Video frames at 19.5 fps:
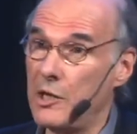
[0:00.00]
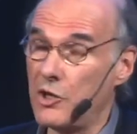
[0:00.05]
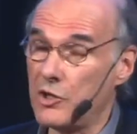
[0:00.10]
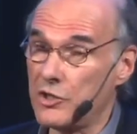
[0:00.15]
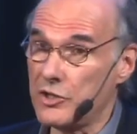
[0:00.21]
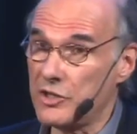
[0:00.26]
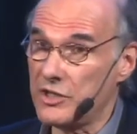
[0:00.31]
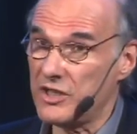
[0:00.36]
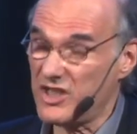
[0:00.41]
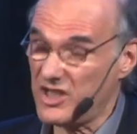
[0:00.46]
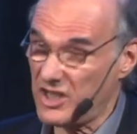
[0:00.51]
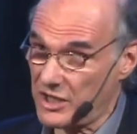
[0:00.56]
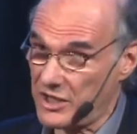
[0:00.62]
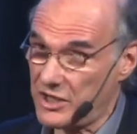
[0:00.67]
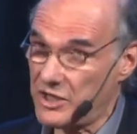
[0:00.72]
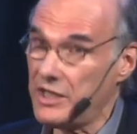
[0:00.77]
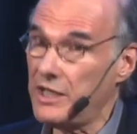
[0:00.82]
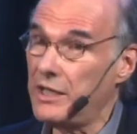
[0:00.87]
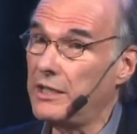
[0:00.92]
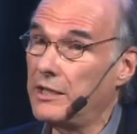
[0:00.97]
are
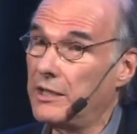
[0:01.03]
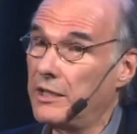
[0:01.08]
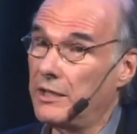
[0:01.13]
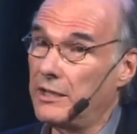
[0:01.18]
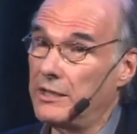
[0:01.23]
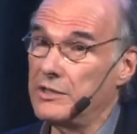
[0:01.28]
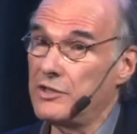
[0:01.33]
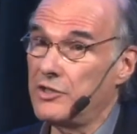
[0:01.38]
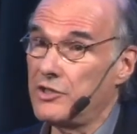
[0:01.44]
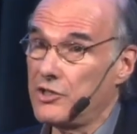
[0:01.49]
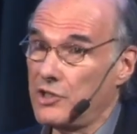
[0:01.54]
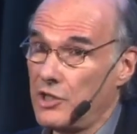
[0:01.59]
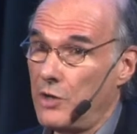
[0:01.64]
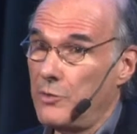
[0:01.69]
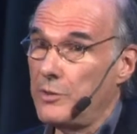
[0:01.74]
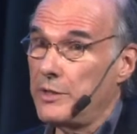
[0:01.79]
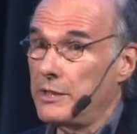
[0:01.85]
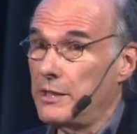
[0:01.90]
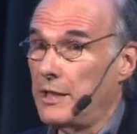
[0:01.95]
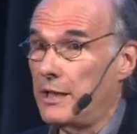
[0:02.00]
succeeding in
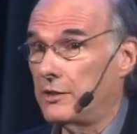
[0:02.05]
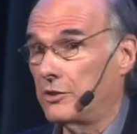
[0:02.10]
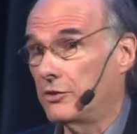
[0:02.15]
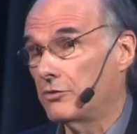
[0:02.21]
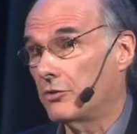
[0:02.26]
showing that